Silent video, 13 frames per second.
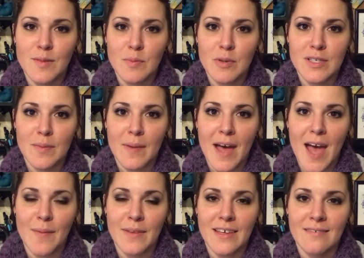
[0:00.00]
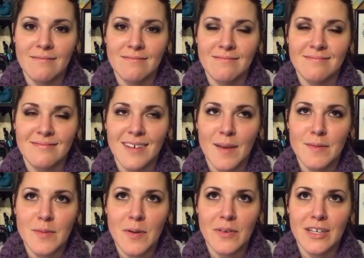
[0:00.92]
Pulls up behind me,
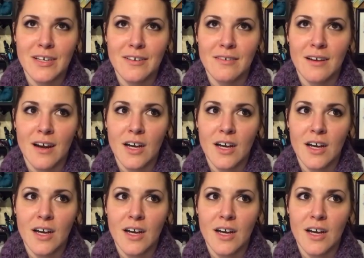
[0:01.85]
comes to my window.